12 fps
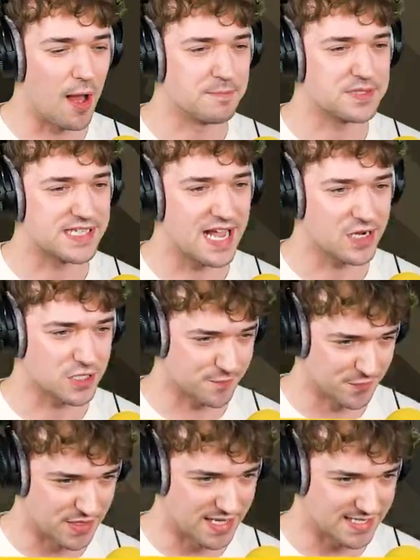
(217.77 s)
upstairs
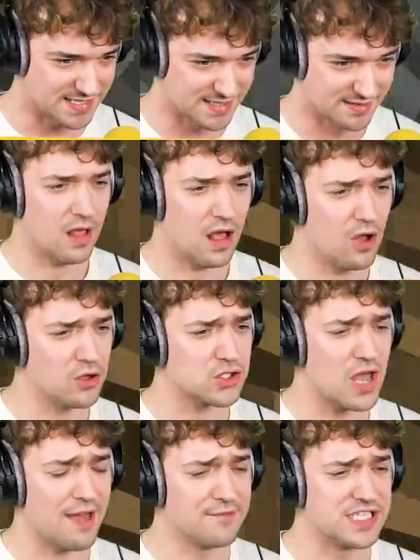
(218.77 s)
for this. I
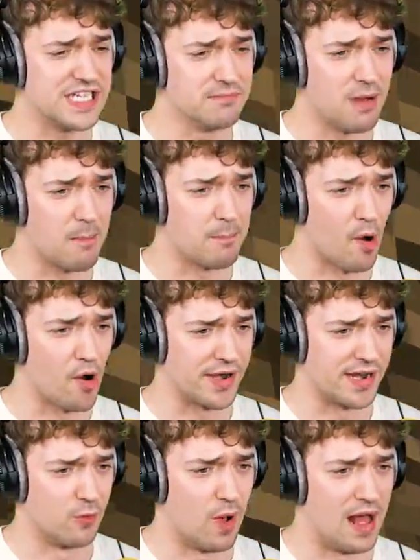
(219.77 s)
also haven't seen my bird in a